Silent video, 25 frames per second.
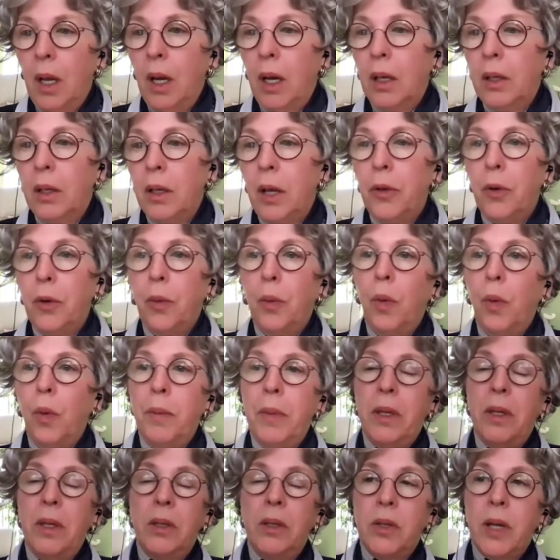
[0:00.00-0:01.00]
Another
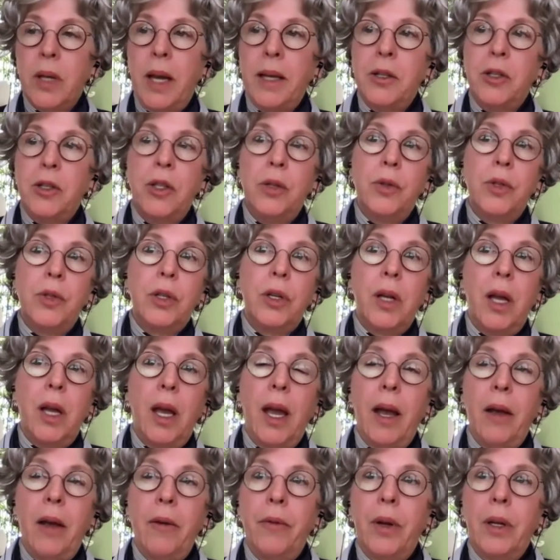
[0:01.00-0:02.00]
woman decided she was going
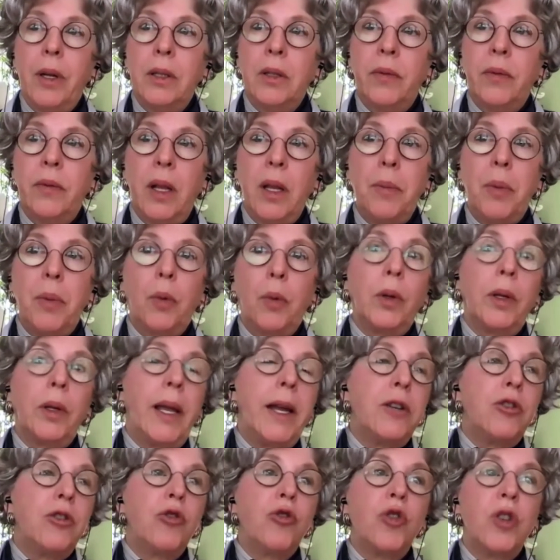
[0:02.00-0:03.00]
to develop a
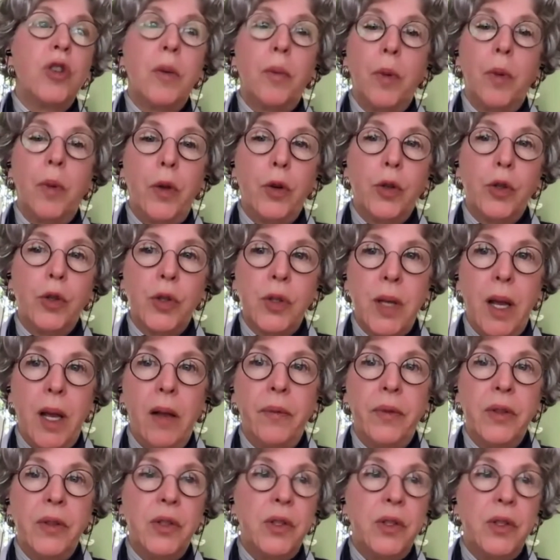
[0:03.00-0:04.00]
relationship with
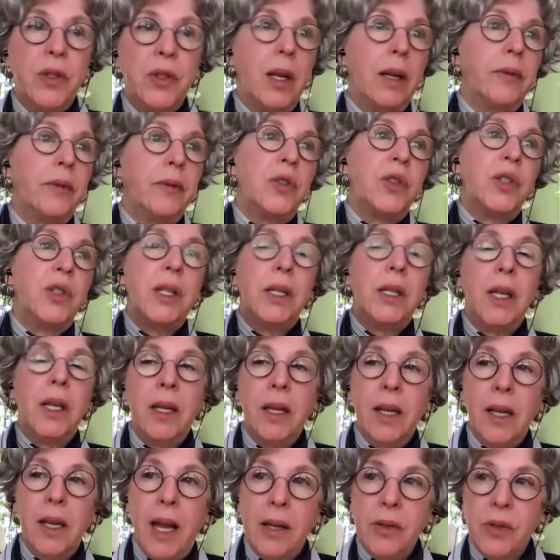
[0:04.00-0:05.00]
herself instead of
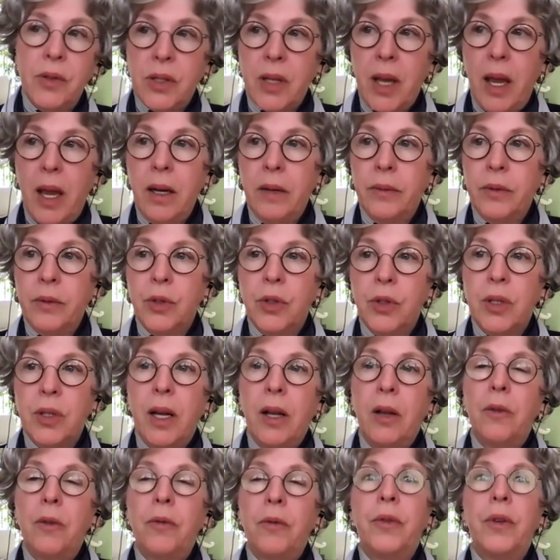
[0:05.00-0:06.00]
seeking it outside of
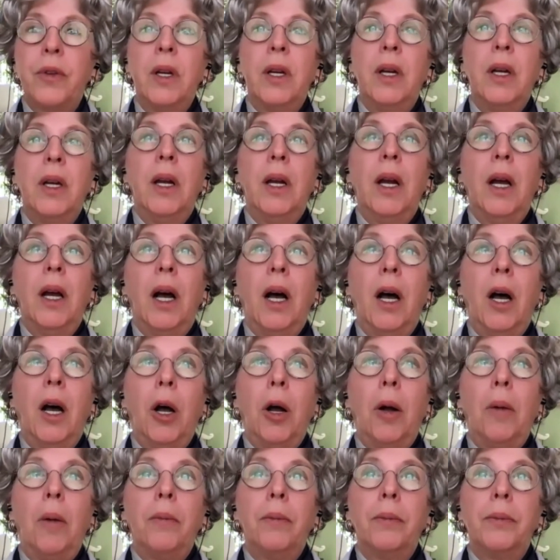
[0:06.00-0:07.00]
herself.
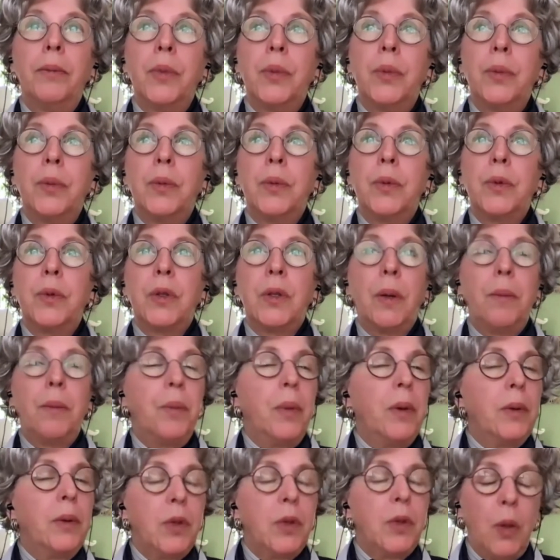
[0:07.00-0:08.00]
Um, so
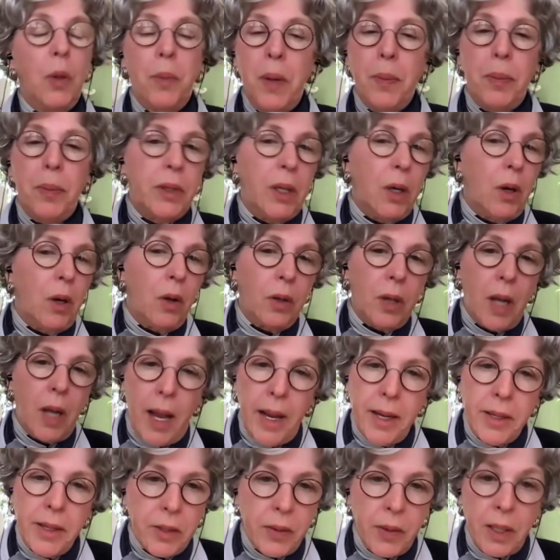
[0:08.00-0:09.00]
people did all
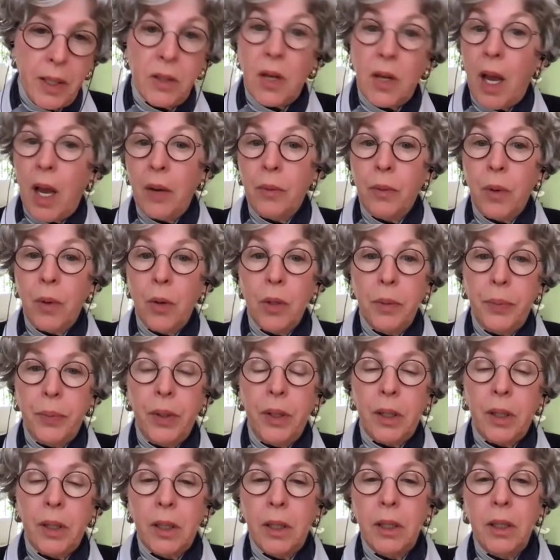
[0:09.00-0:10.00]
kinds of things. I wrote a
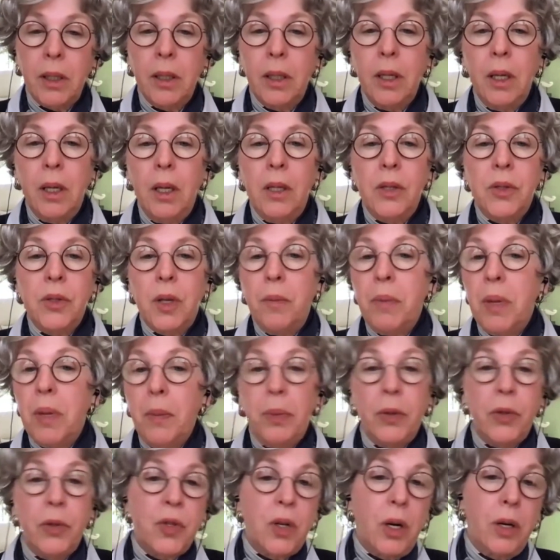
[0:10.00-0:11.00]
book. Some
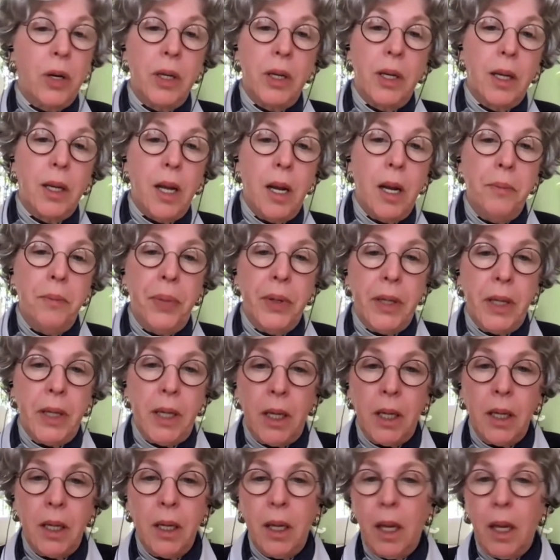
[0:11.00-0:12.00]
people started a
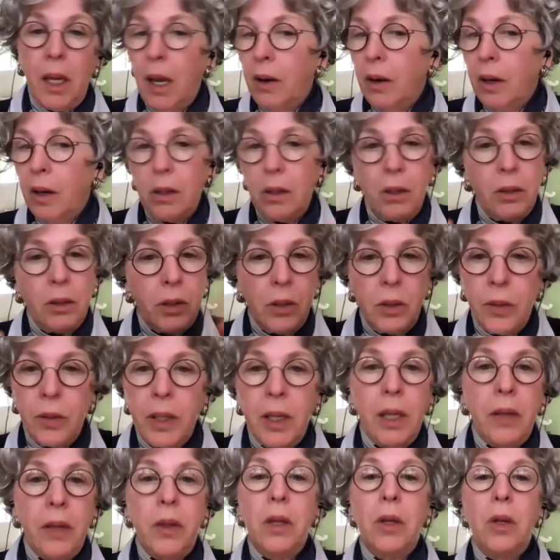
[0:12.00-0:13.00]
company. You could do
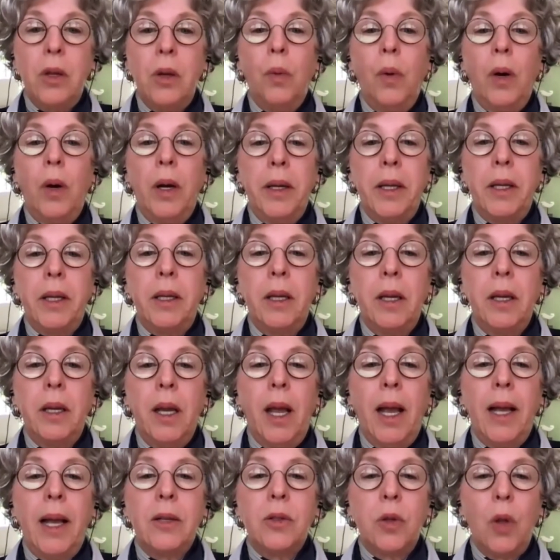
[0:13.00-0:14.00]
anything you wanted
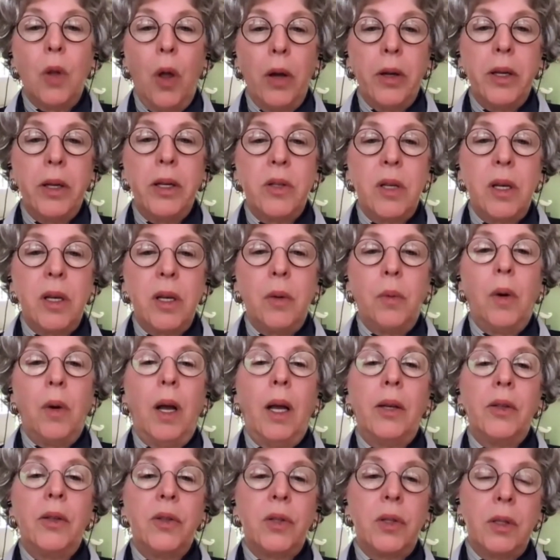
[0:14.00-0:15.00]
as long as it
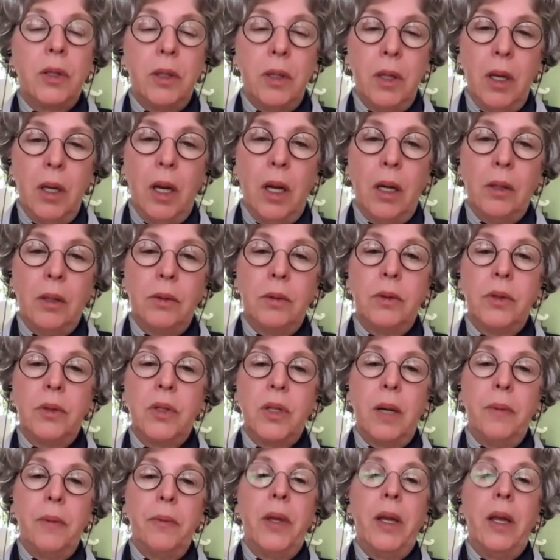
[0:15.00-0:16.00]
was,
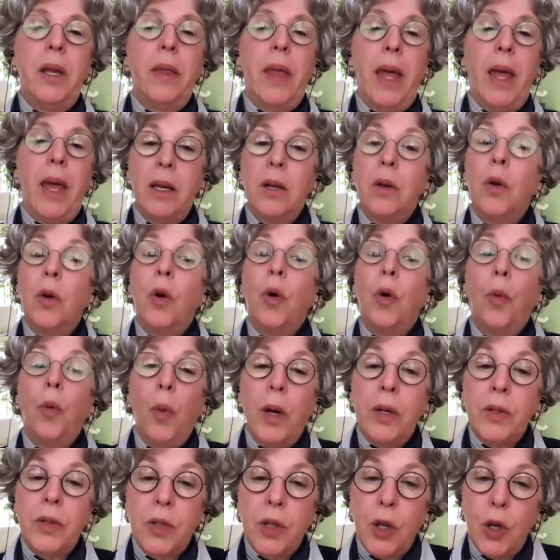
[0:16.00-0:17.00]
something that
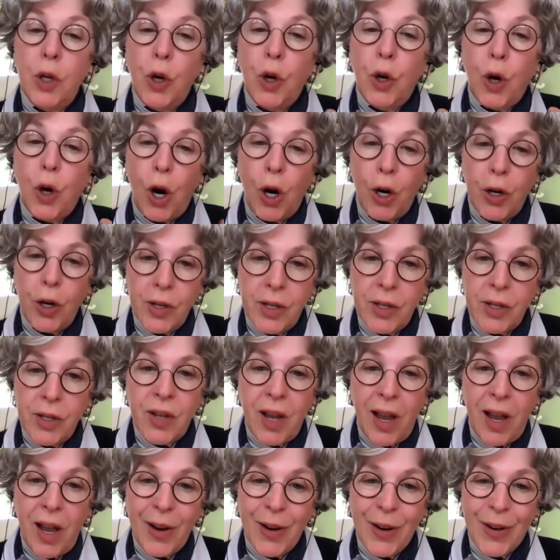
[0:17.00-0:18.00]
was your heart
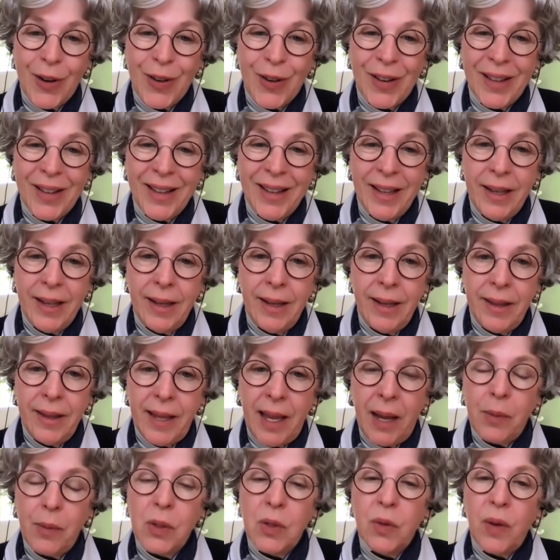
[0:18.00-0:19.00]
desired.
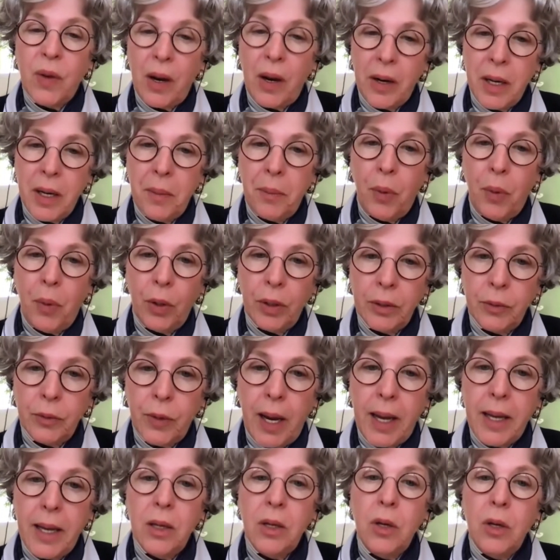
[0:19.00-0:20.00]
That was very important,
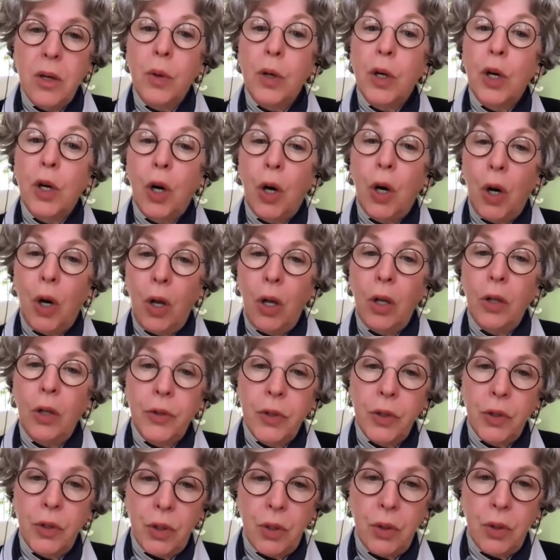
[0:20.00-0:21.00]
right? You were called
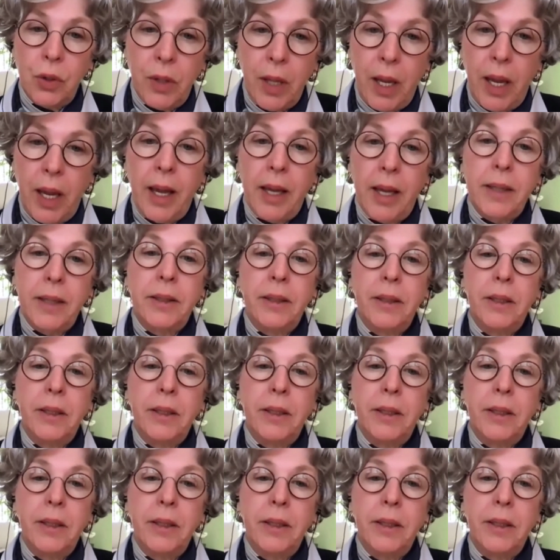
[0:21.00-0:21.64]
to do that.